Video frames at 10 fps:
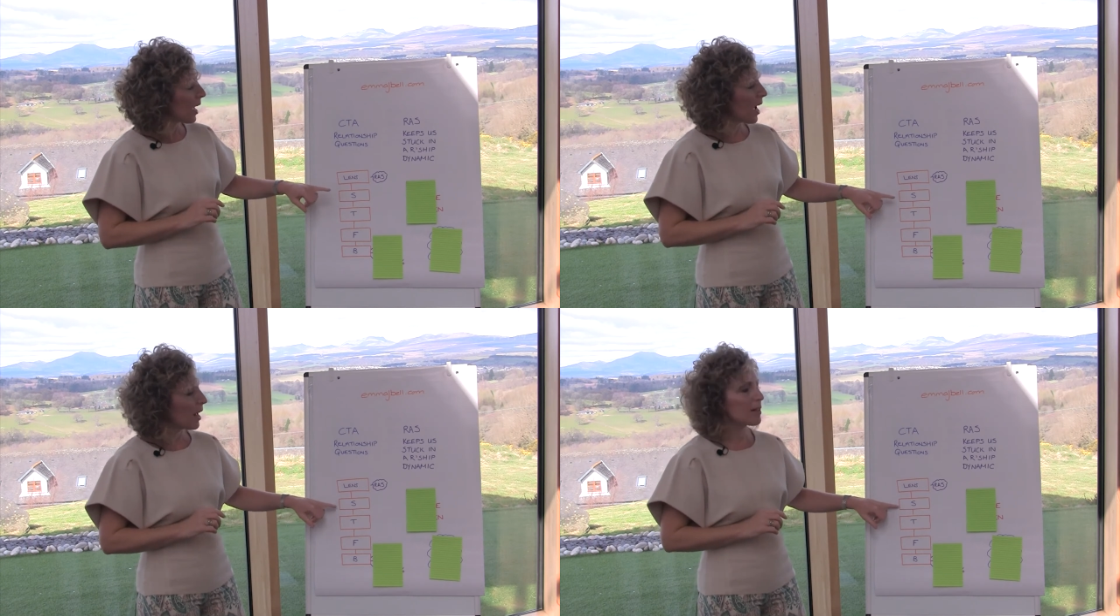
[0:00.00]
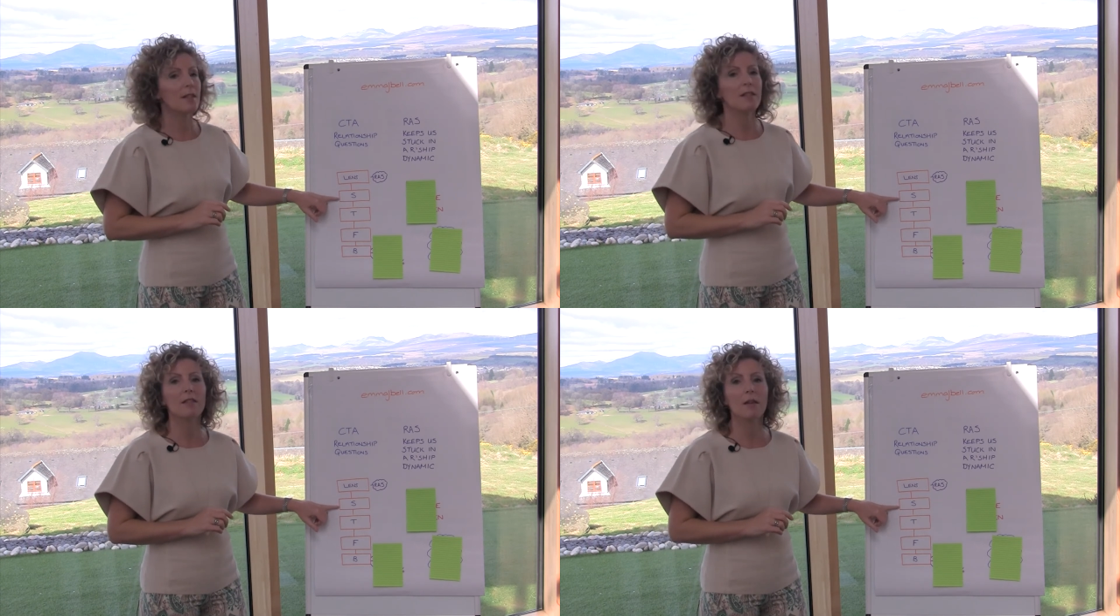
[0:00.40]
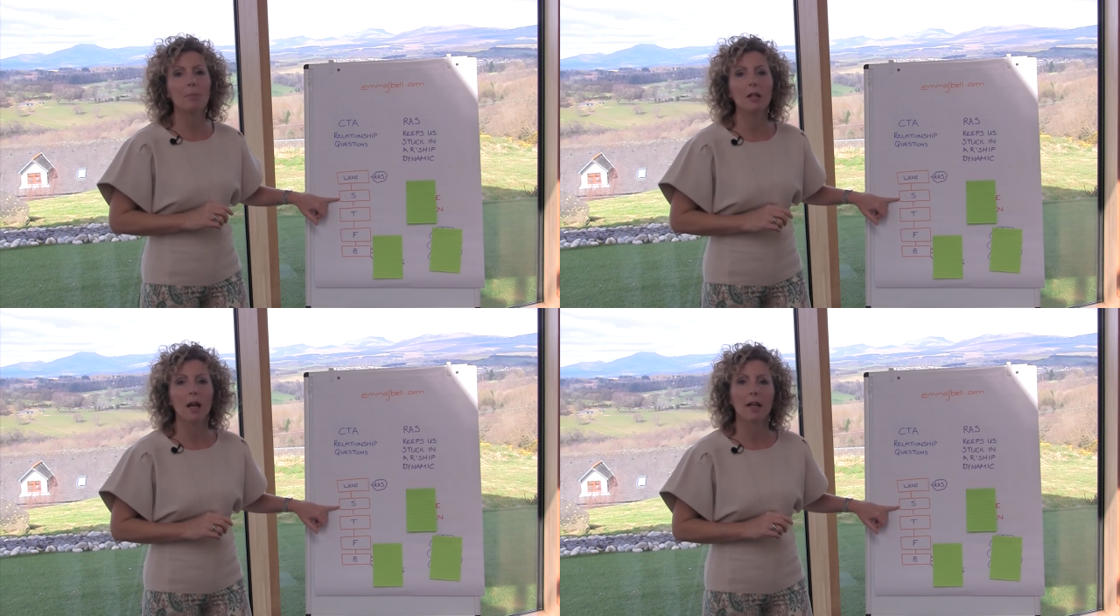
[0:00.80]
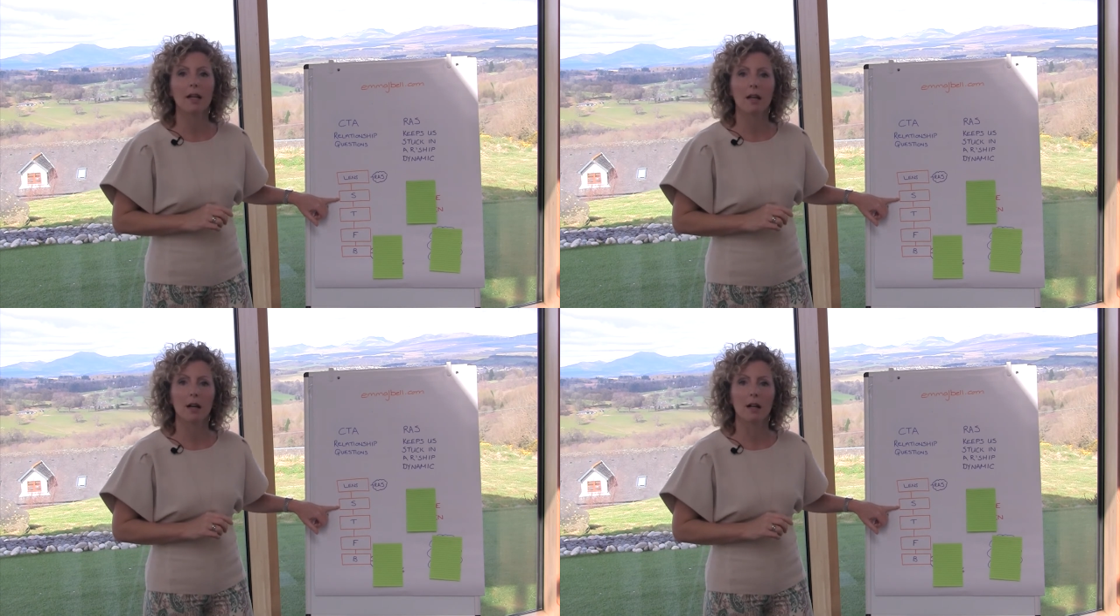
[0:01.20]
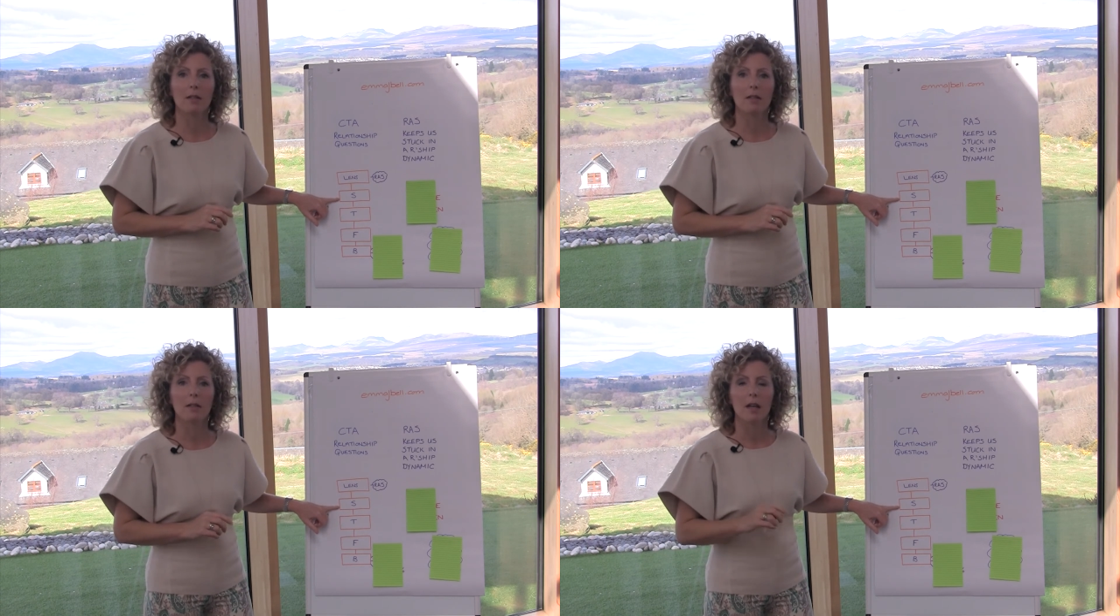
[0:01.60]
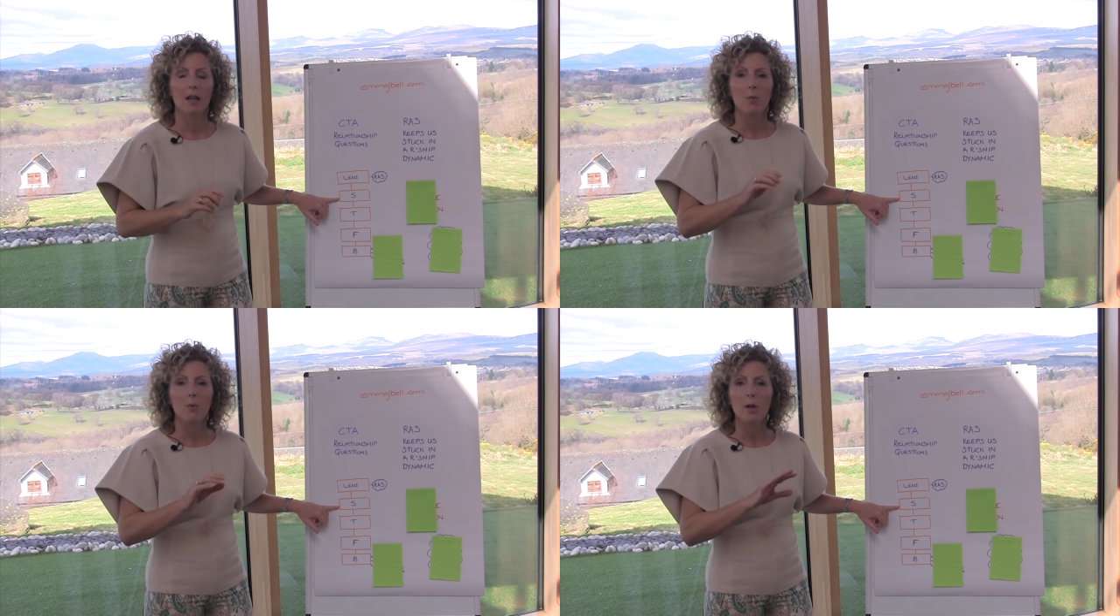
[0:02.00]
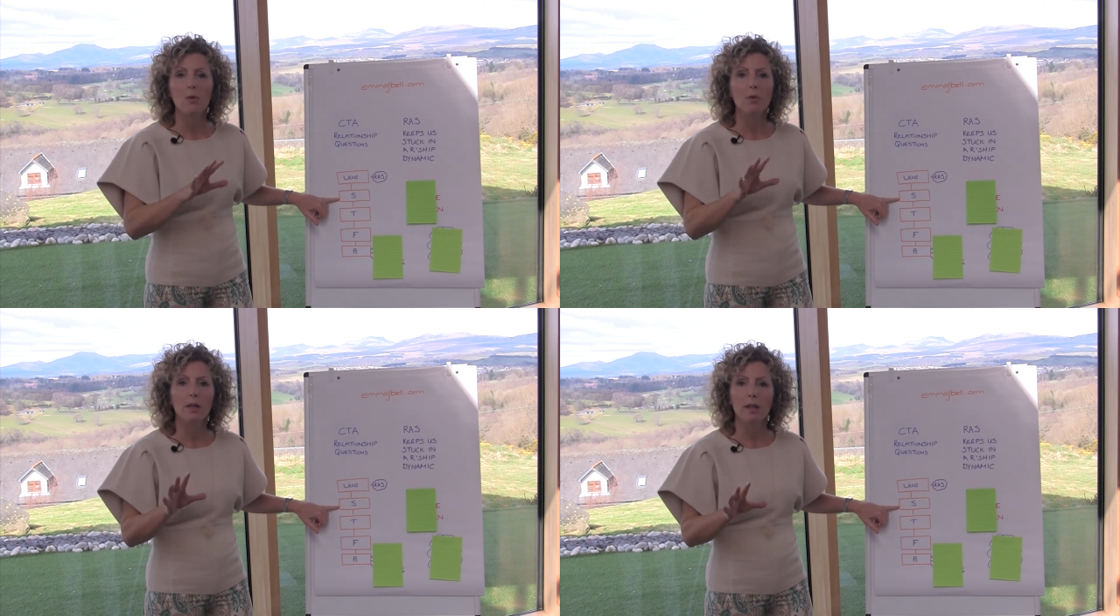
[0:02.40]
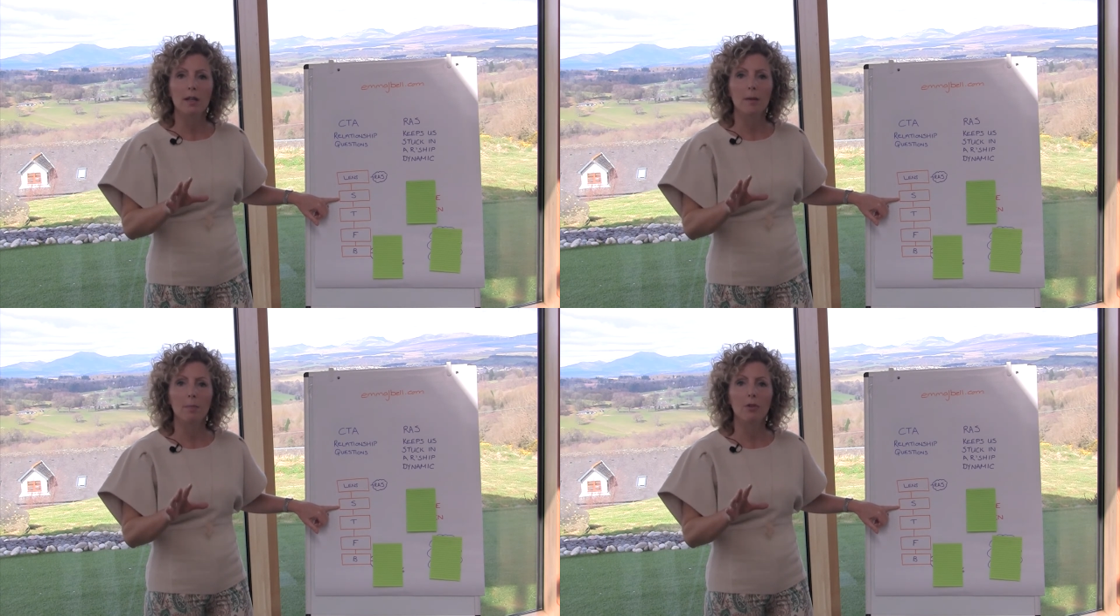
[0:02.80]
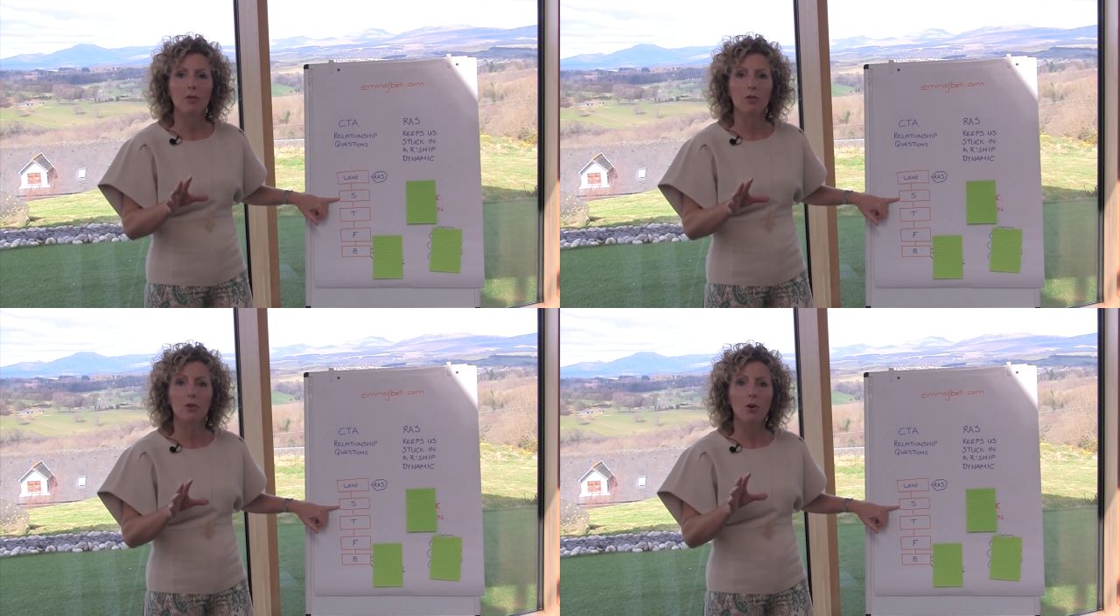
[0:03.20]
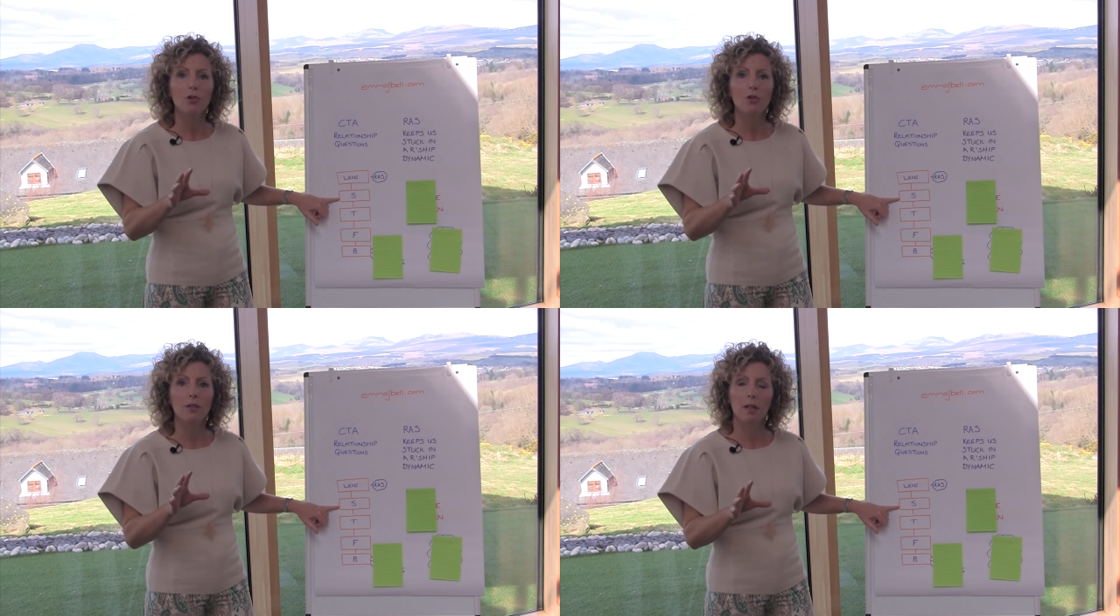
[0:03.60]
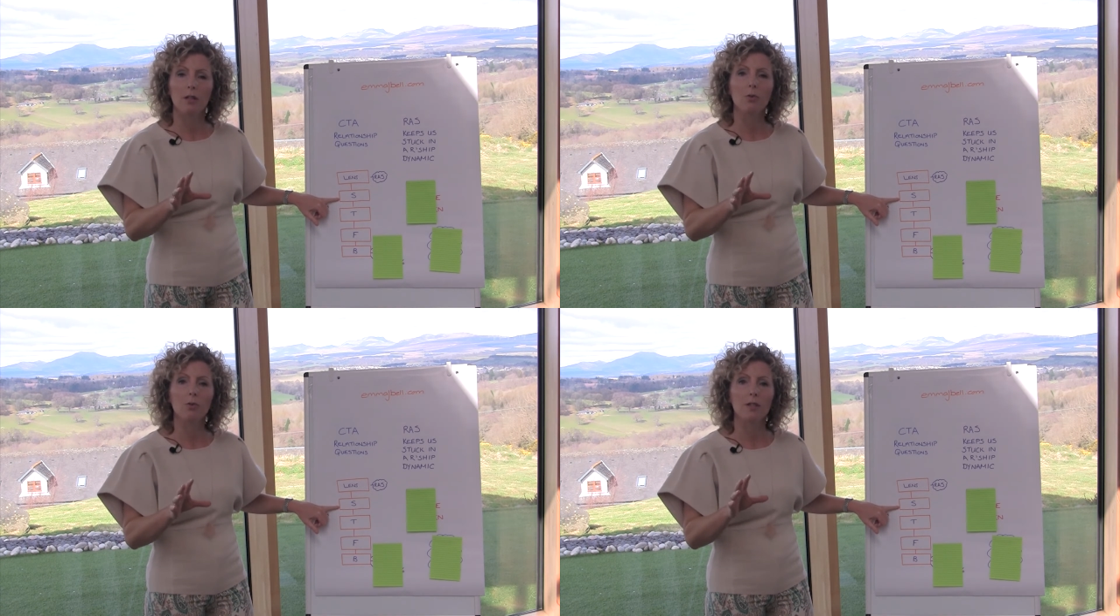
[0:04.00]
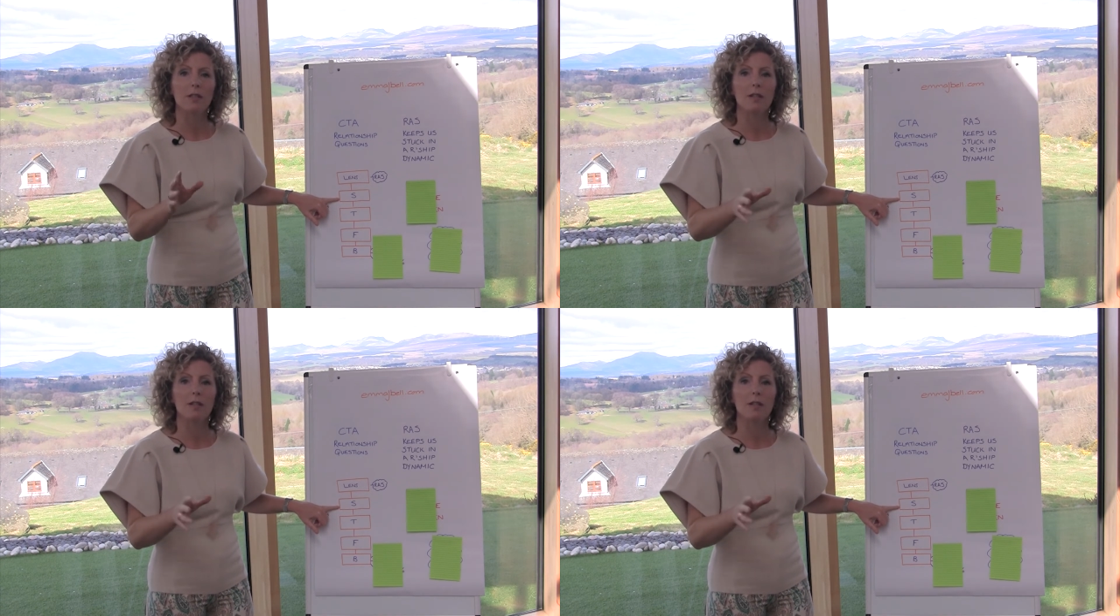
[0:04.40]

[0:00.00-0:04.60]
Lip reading: And stimuli occurs. We only are able to consciously notice